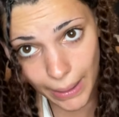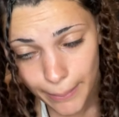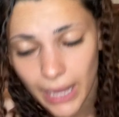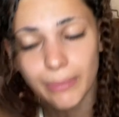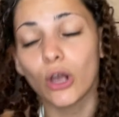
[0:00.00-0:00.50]
my
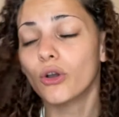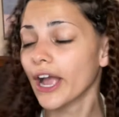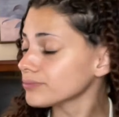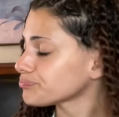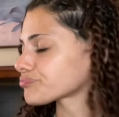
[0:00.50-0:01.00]
baby,
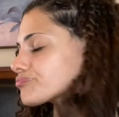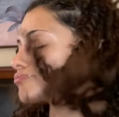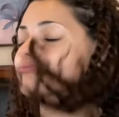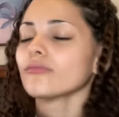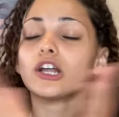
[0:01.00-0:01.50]
okay?
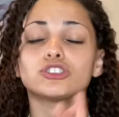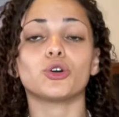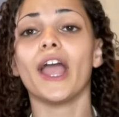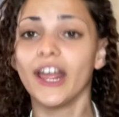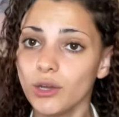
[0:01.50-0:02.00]

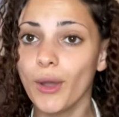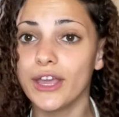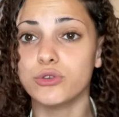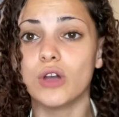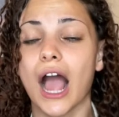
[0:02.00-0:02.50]
So, anyways,
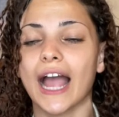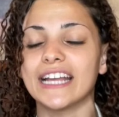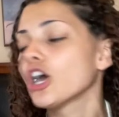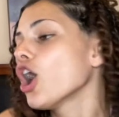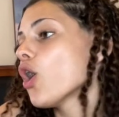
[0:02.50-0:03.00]
you guys,
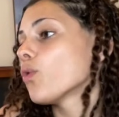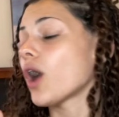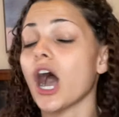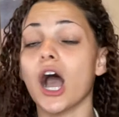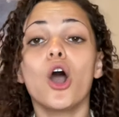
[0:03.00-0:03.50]

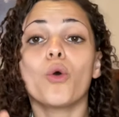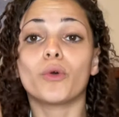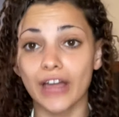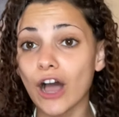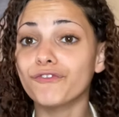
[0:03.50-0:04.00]

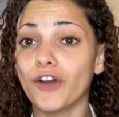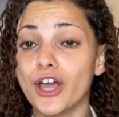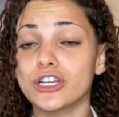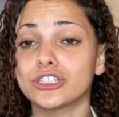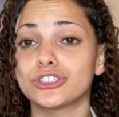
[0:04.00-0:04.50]
without
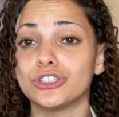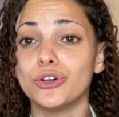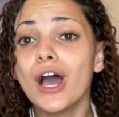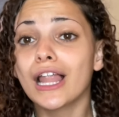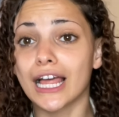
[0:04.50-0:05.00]
further ado,
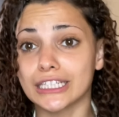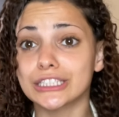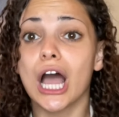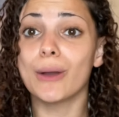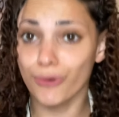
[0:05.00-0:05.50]
let us
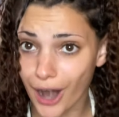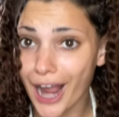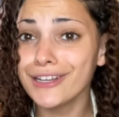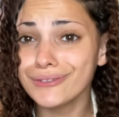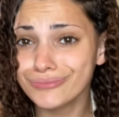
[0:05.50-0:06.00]
hop
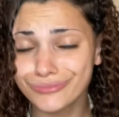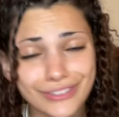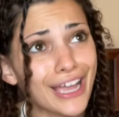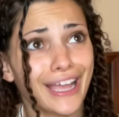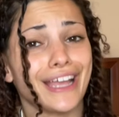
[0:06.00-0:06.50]
right
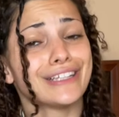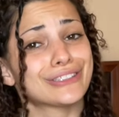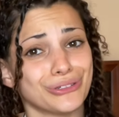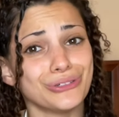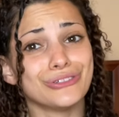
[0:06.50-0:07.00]

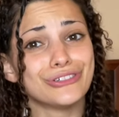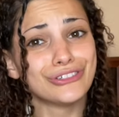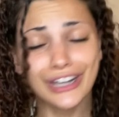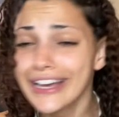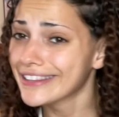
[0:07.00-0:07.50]
into
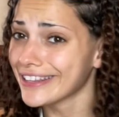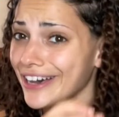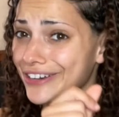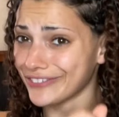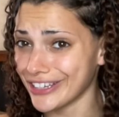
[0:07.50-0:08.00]

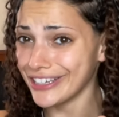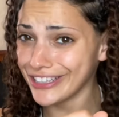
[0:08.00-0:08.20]
the